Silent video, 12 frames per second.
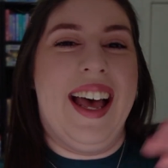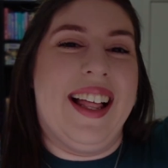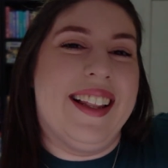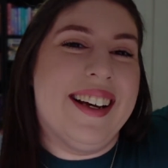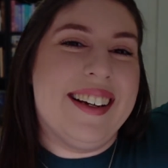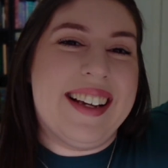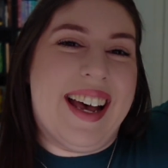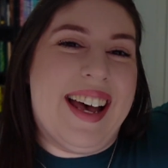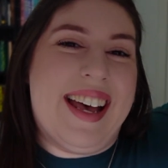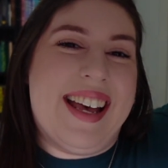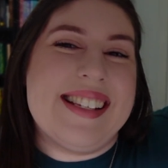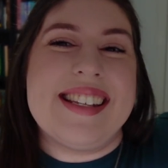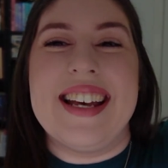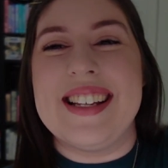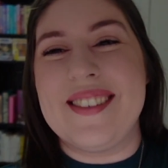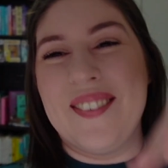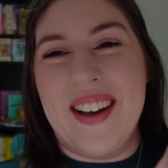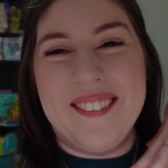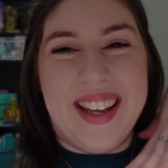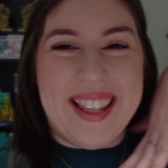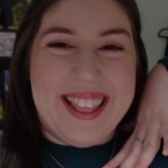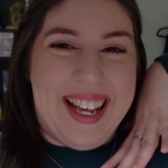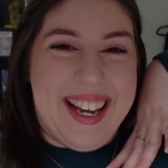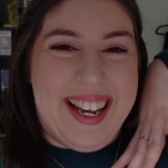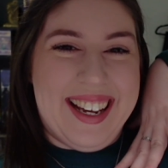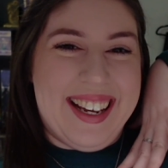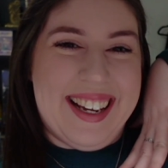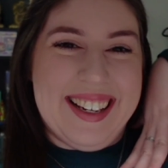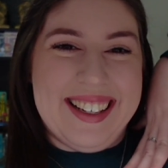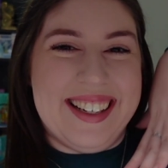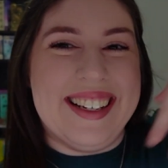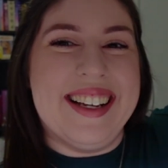Hello guys, it's my birthday!